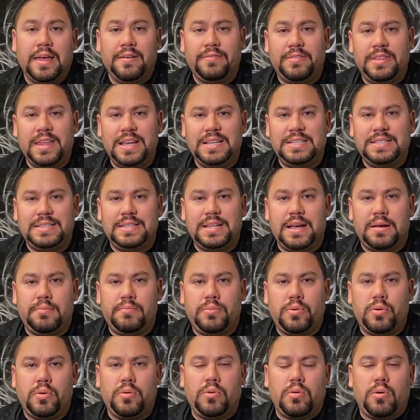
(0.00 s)
If they
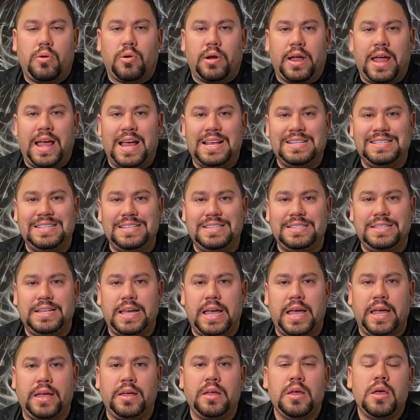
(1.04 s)
stumble or
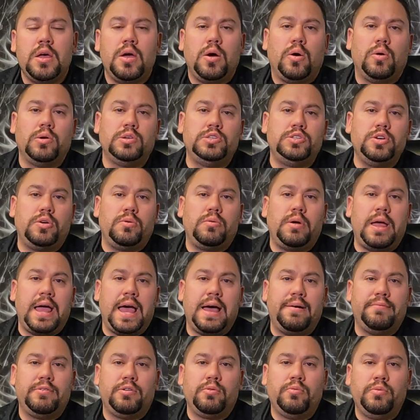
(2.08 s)
hesitate or don't
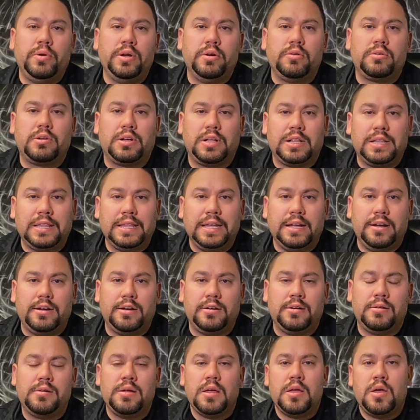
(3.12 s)
have a real
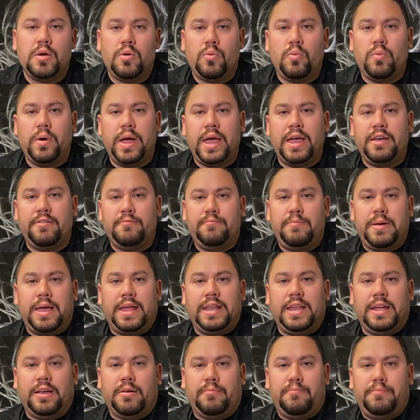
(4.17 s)
clear way of
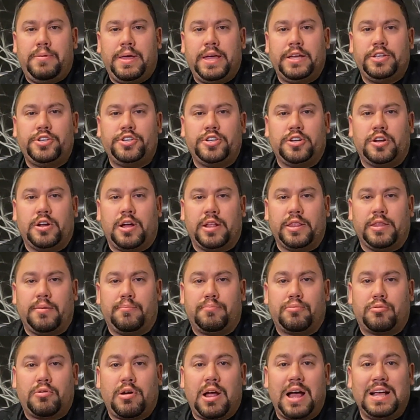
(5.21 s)
painting a picture on the
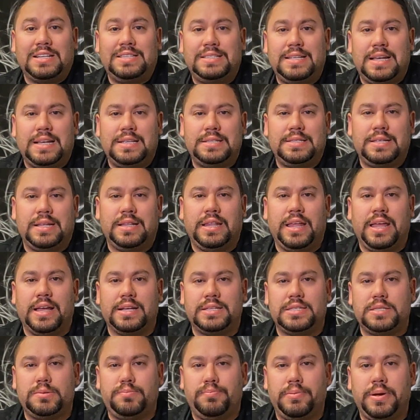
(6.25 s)
process and the
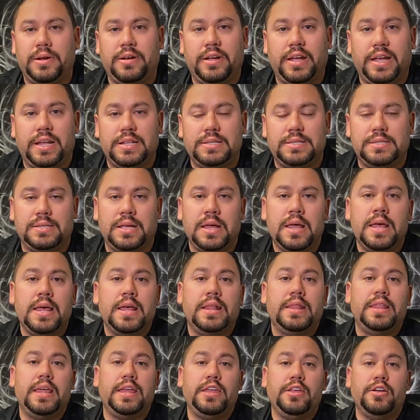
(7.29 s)
experience
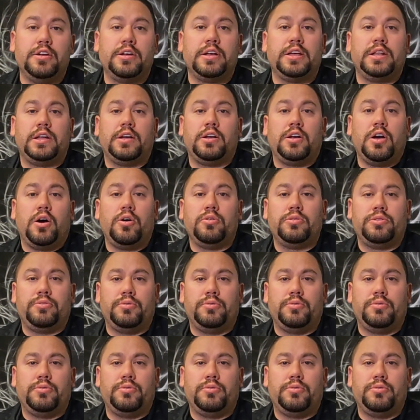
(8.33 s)
that you're gonna go